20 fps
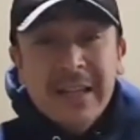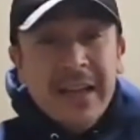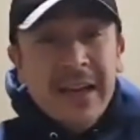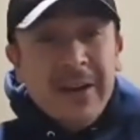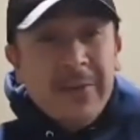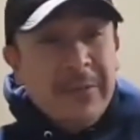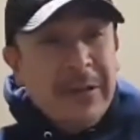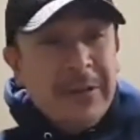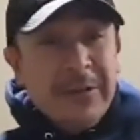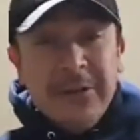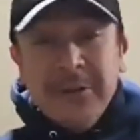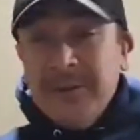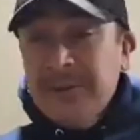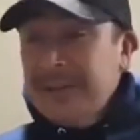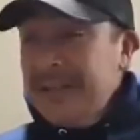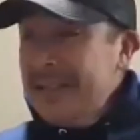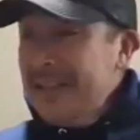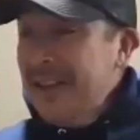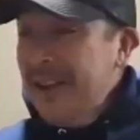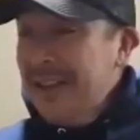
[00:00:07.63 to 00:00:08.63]
We are
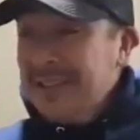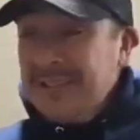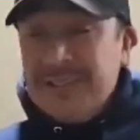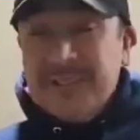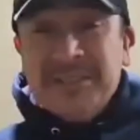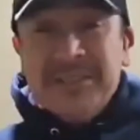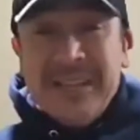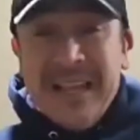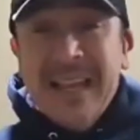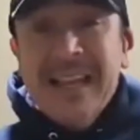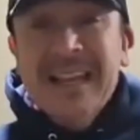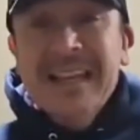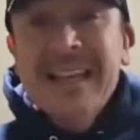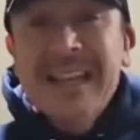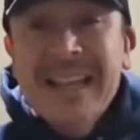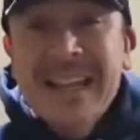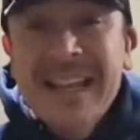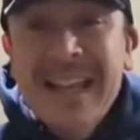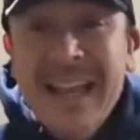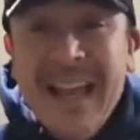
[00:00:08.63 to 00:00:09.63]
currently not
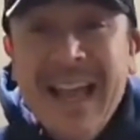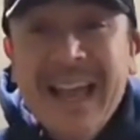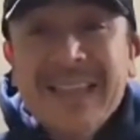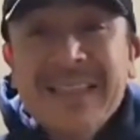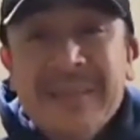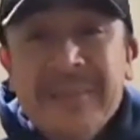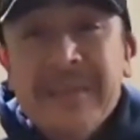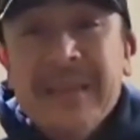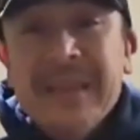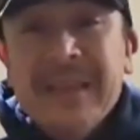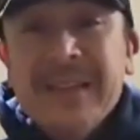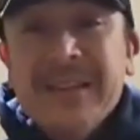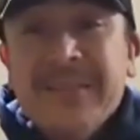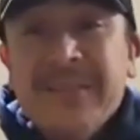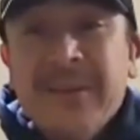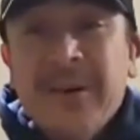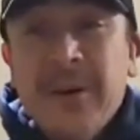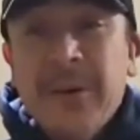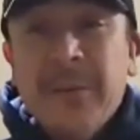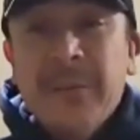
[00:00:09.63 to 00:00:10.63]
standing at the Beacon
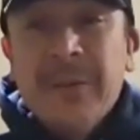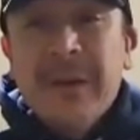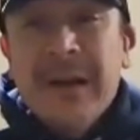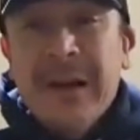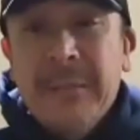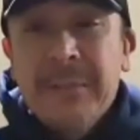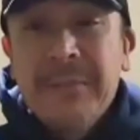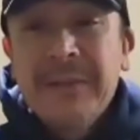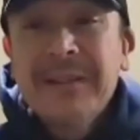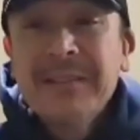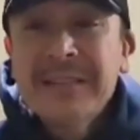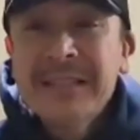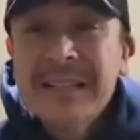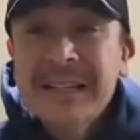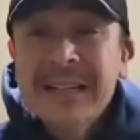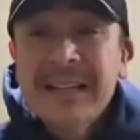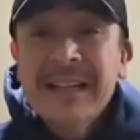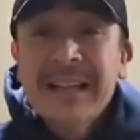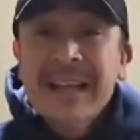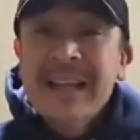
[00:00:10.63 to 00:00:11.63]
of Hope
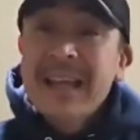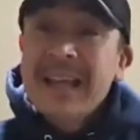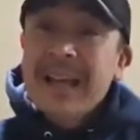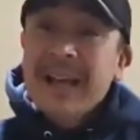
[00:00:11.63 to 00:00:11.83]
building.